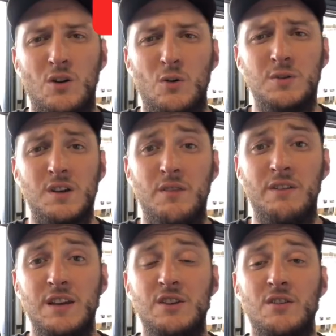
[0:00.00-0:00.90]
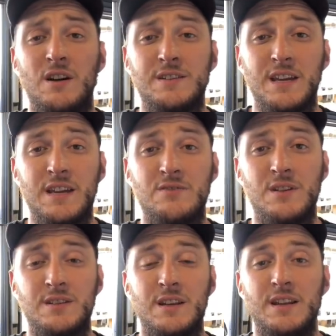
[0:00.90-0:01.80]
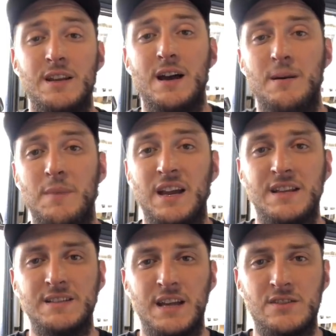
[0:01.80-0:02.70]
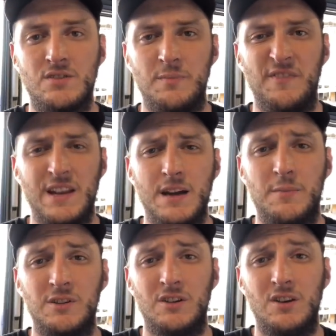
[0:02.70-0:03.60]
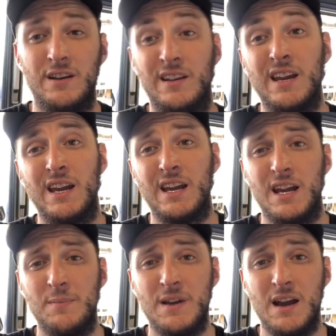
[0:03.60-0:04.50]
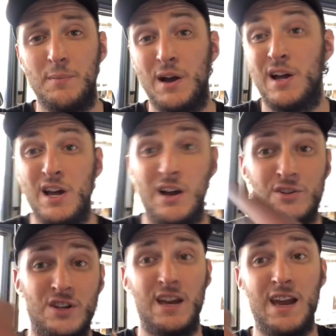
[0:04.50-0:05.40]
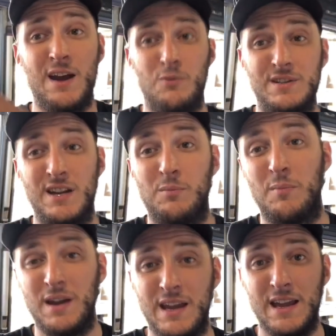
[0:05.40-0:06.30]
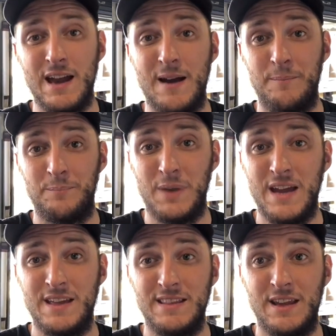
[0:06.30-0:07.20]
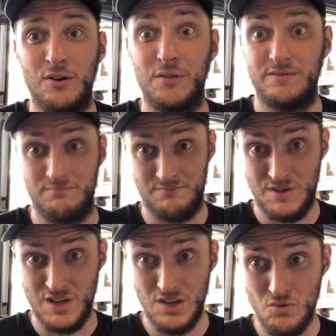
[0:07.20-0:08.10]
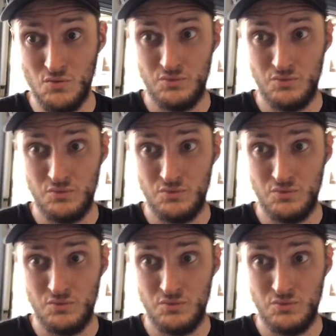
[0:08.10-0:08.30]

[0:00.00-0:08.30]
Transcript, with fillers: Also, if any of you guys are interested in uh, making a second stream of income online, hit me up. I'll show you how what's helping me um, pay that thing off. You.